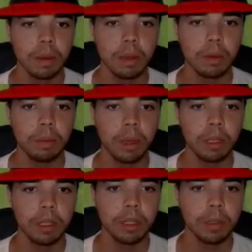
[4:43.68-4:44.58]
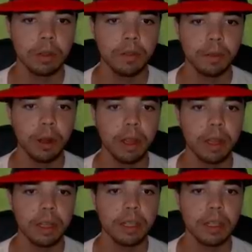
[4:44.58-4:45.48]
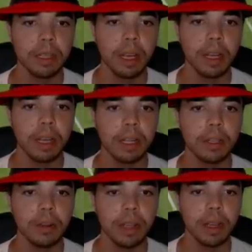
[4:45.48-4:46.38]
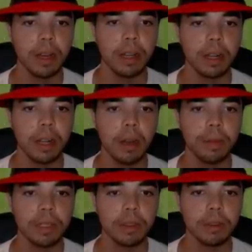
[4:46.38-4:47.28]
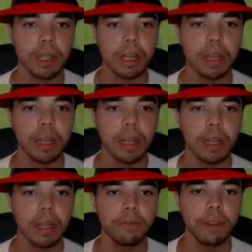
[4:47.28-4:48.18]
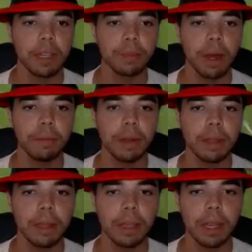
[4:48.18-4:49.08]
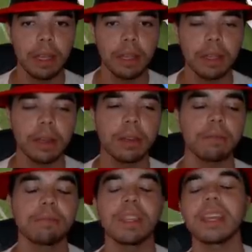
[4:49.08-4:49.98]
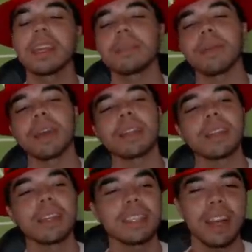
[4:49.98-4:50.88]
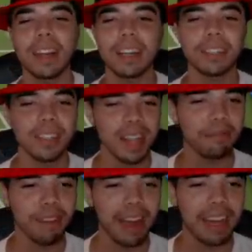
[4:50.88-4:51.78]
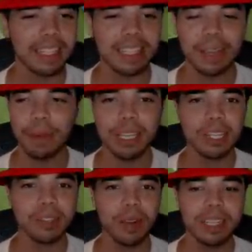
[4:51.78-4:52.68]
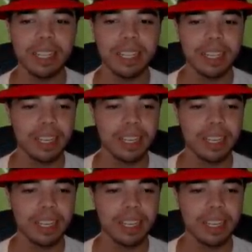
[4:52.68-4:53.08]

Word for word: Oh, Modric through for Marega. He's on side. Don't get caught here. I'll be so sad. Finesse Papa? Can he? Oh, dang it, man. He's not actually that fast. Am I just crazy?